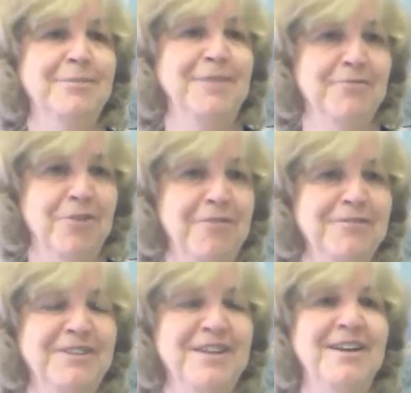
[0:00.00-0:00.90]
to be
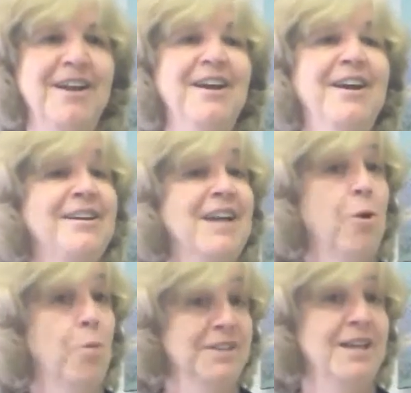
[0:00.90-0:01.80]
involved in that.
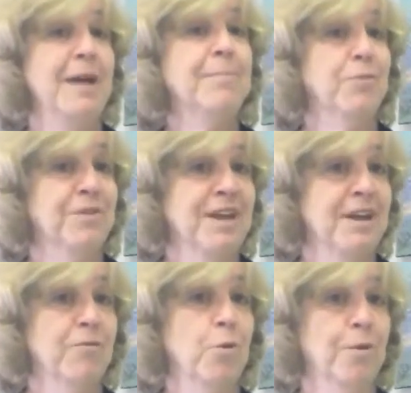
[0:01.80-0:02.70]
Now, what's happened with that,
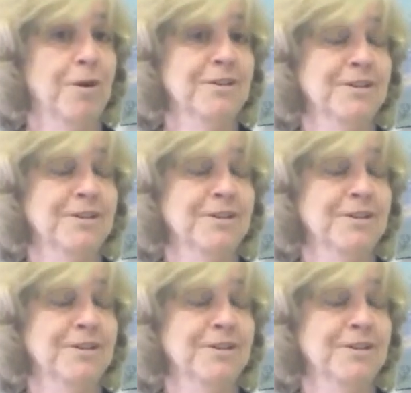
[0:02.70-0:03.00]
of course,